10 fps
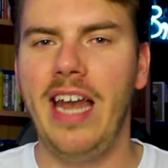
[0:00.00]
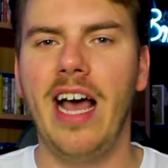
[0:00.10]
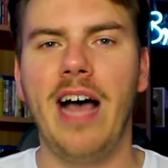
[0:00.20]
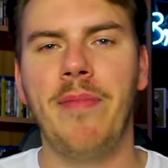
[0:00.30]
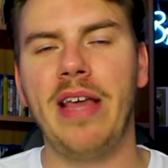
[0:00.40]
And
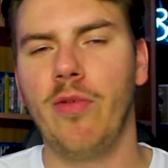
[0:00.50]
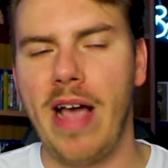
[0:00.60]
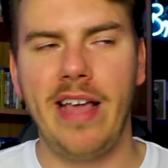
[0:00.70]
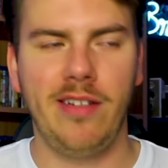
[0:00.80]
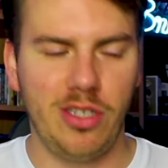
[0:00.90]
by the
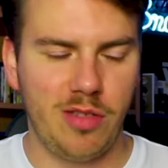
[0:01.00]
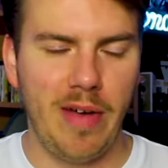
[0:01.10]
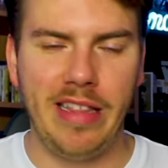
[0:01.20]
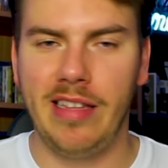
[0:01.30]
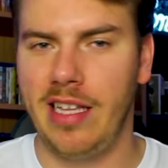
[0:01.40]
way, just the
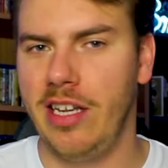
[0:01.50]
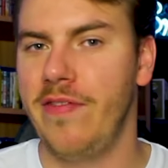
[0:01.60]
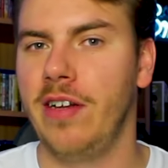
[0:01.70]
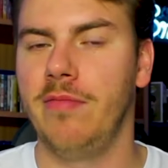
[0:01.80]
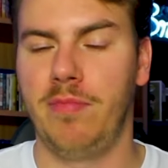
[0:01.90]
way that they
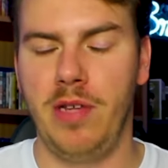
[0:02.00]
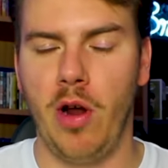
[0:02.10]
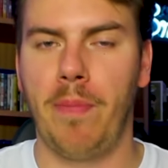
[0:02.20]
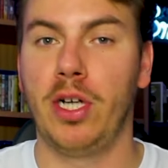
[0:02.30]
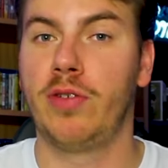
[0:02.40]
even, you
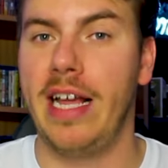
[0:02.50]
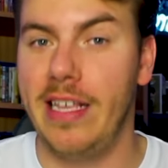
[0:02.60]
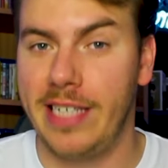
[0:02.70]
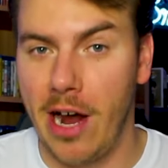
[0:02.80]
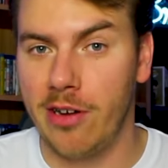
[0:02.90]
know, portray
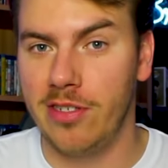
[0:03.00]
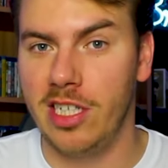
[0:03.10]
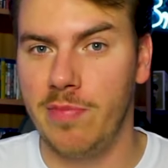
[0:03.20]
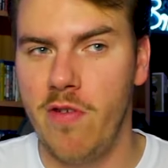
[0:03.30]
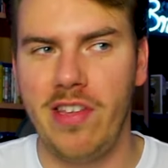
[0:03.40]
these characters in
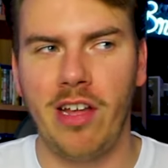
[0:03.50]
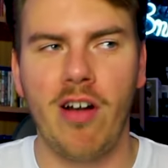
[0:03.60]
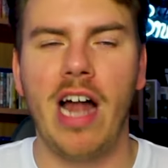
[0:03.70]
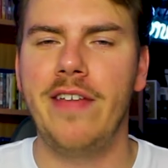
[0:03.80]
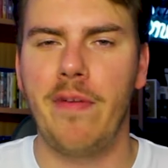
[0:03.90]
this movie, they're
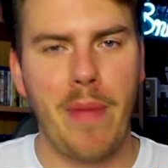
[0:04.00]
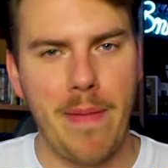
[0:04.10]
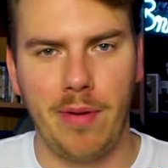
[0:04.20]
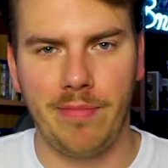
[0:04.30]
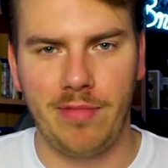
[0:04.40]
not even
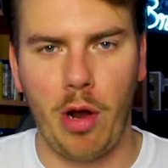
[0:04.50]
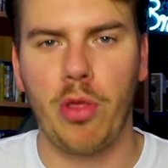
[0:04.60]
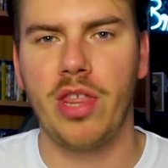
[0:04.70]
people. They're